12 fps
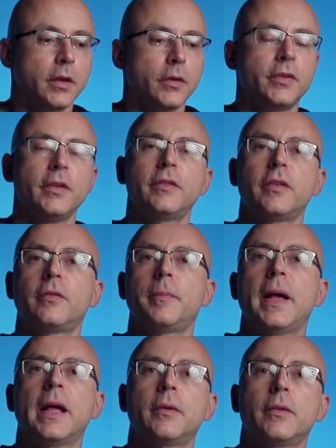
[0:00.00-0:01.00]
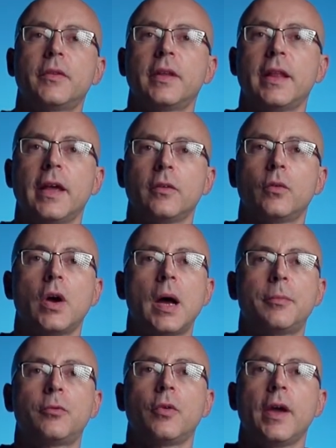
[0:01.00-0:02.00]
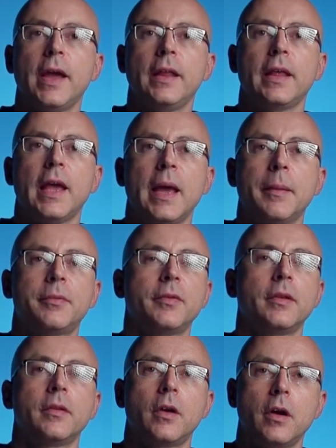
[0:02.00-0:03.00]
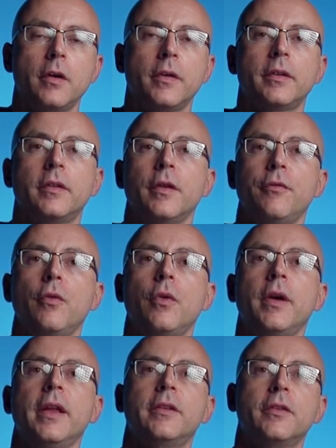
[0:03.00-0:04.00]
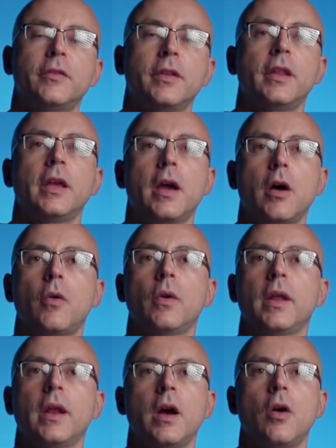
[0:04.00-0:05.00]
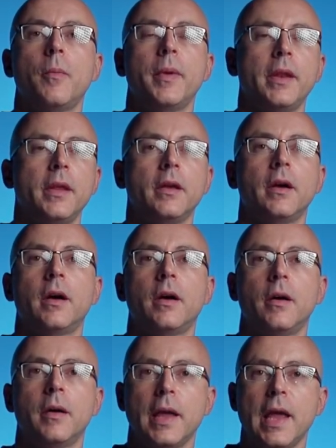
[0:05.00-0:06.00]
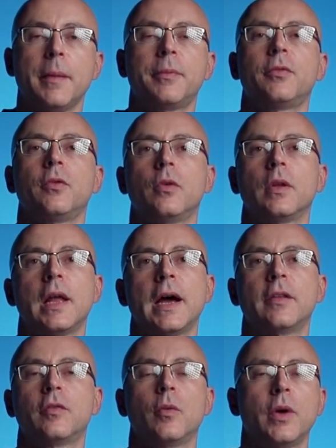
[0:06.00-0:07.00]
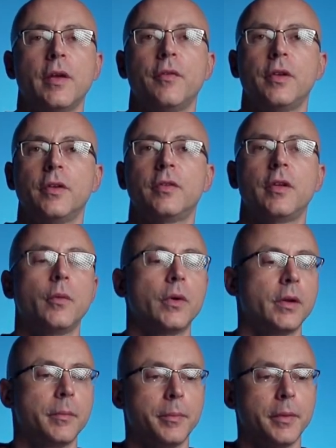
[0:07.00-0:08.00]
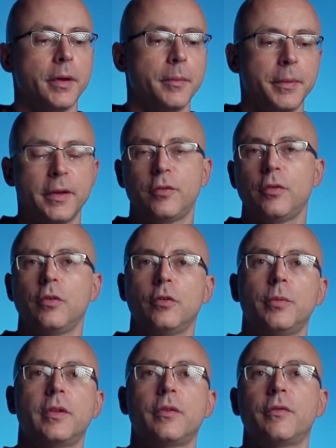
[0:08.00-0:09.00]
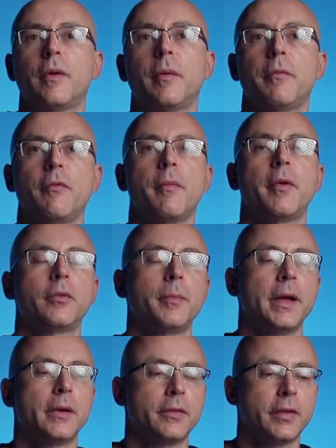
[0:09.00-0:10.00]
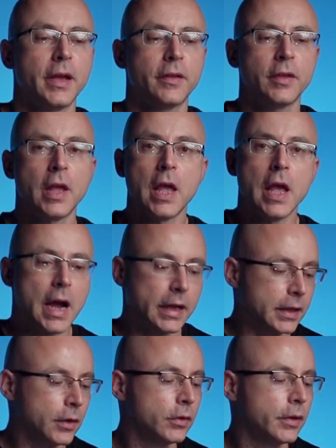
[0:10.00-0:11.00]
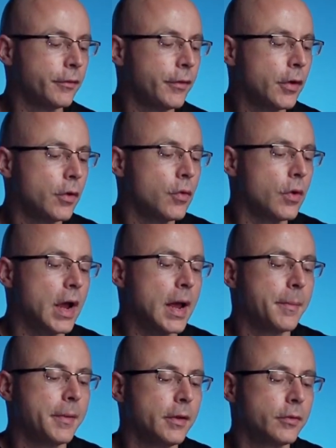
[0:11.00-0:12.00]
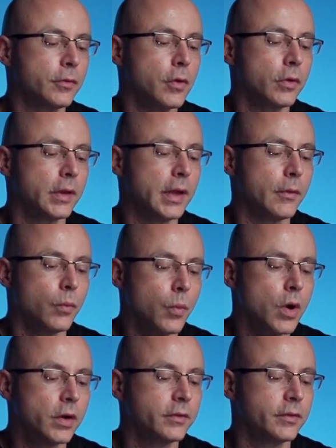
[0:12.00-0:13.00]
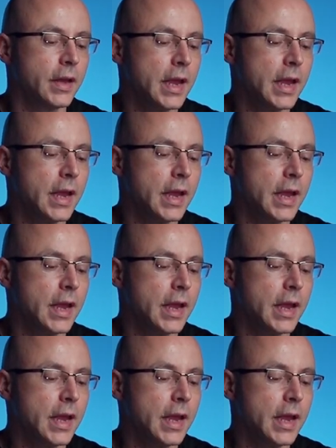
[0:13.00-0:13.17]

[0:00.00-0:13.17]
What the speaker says: Now, since these batteries can handle up to 8 amps in current, if you are interested in calculating how many amps your lights or whatever it is they want to plan to use with this V-mount batteries has, I downloaded a very cool app here. It's called Watts